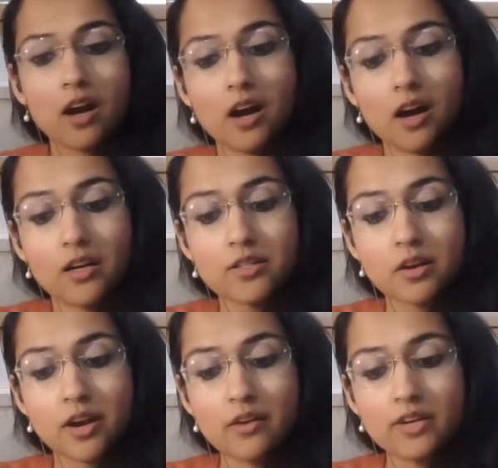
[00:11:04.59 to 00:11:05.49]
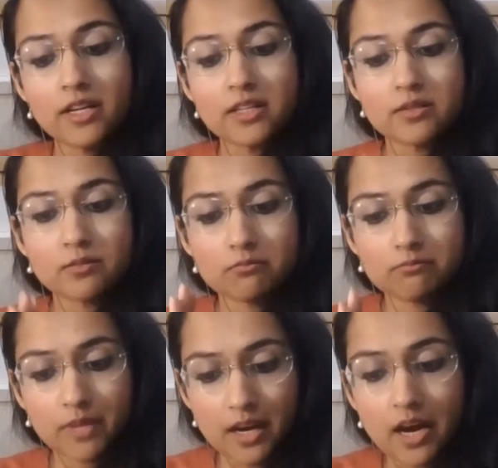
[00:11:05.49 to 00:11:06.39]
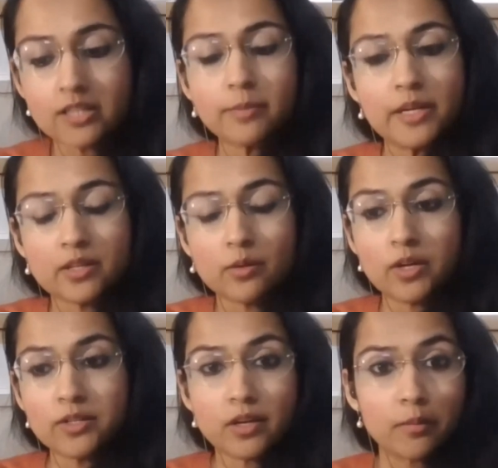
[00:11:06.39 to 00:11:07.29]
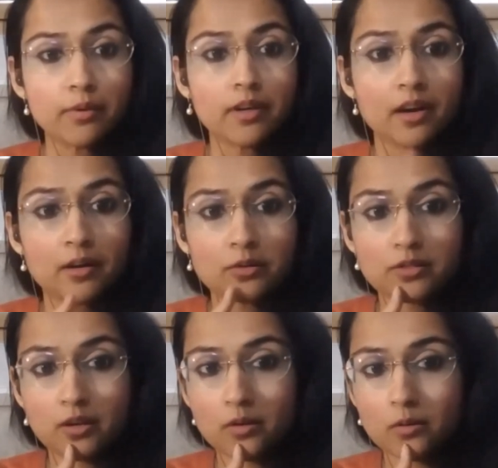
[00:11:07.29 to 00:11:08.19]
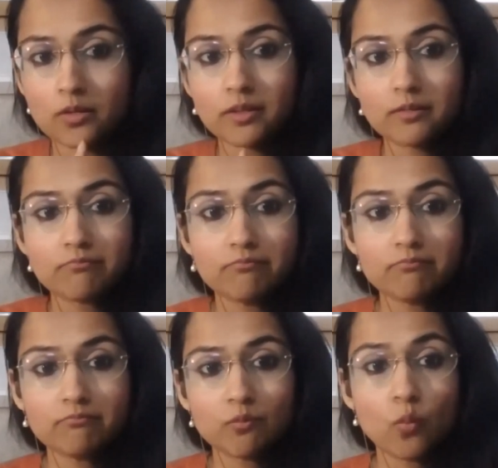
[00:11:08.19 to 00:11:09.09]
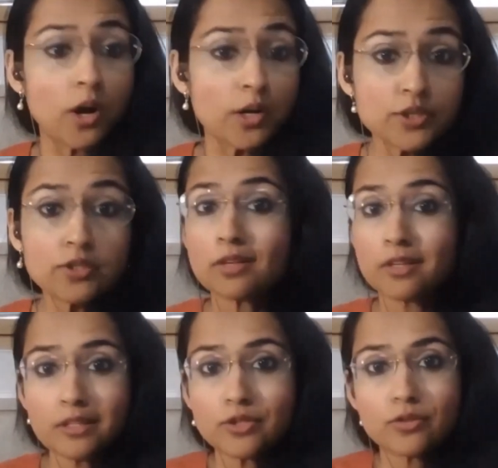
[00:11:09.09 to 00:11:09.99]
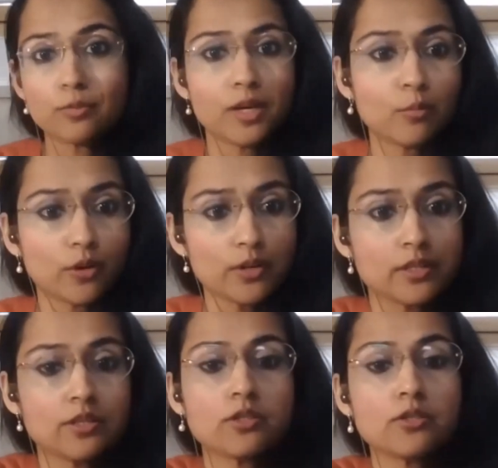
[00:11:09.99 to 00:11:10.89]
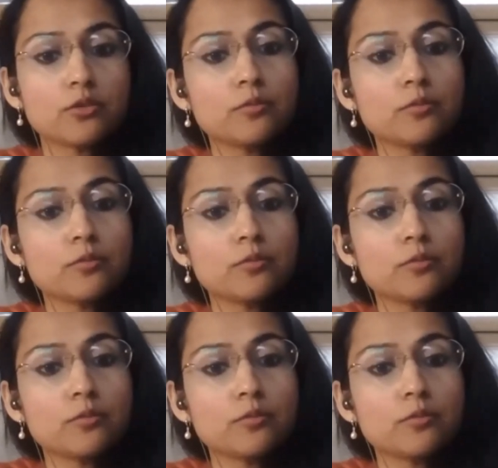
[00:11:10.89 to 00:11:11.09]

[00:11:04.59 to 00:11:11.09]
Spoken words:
So now that is especially one topic I also want to and need to pay more attention to.